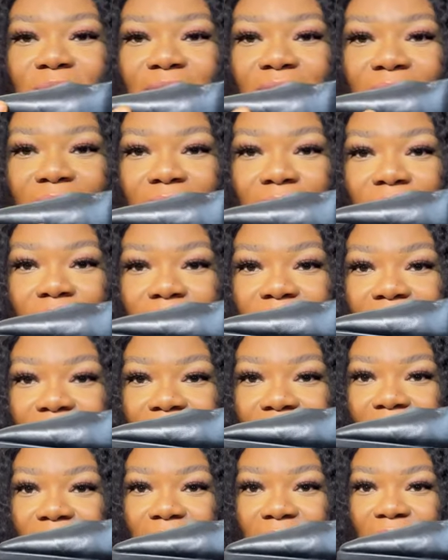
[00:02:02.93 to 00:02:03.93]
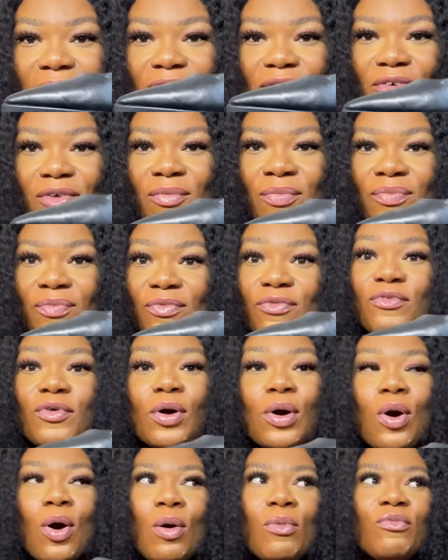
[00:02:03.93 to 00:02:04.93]
layer here
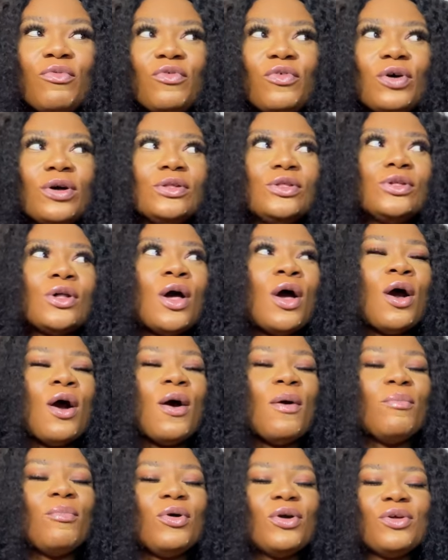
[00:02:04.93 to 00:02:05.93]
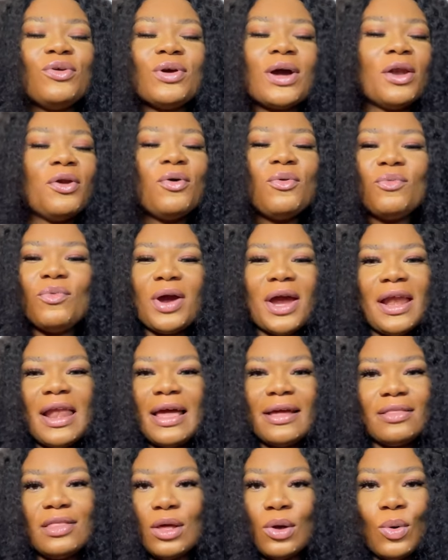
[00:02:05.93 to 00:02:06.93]
for comfort. But you cannot wear
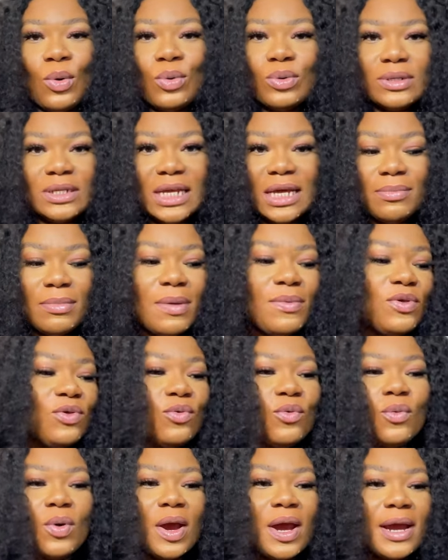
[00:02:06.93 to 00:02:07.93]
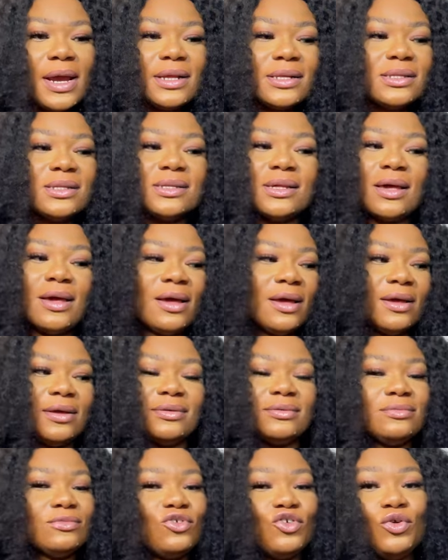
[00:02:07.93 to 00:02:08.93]
like the whole day. Maybe you wear it,
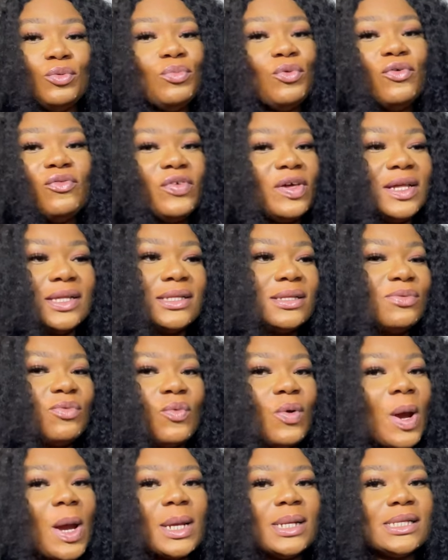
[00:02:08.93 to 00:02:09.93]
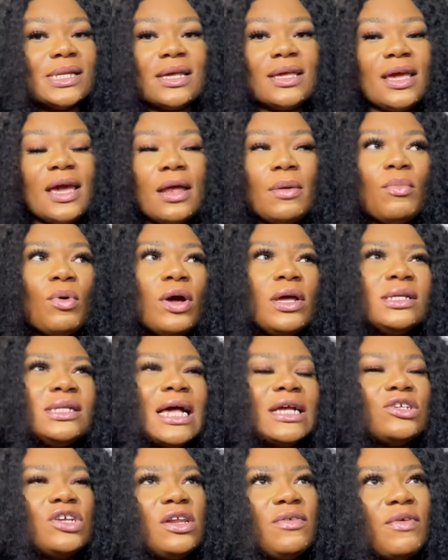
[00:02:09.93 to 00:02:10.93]
remove it, wear it again. But it's
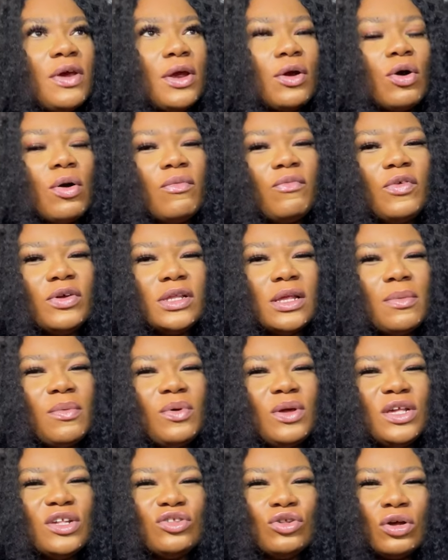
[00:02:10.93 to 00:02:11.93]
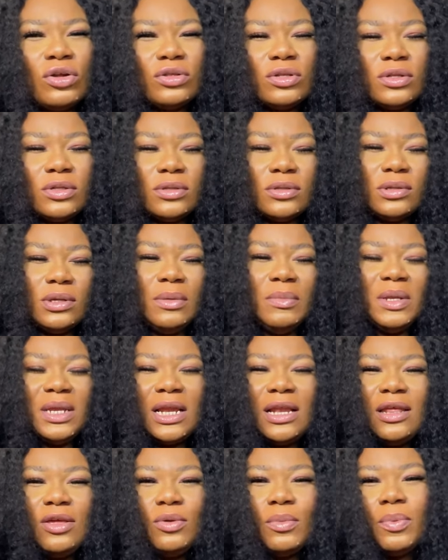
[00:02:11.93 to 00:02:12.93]
actually very comfortable. It's not
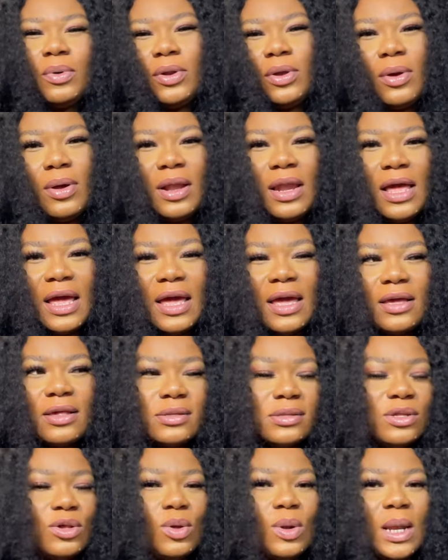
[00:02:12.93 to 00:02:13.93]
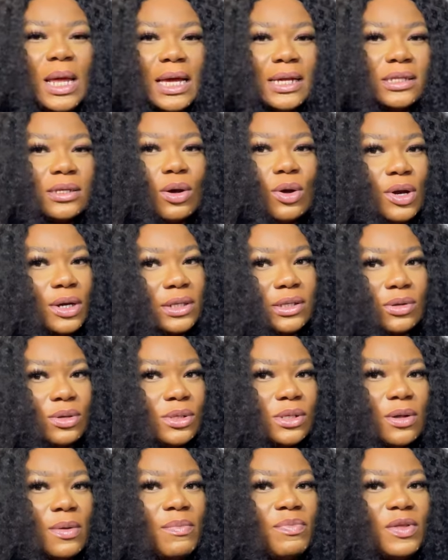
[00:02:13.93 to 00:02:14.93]
immediately you put your legs, your legs hurt or
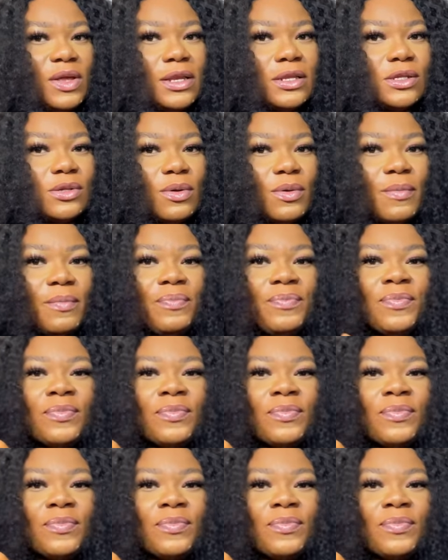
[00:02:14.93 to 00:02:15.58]
something. So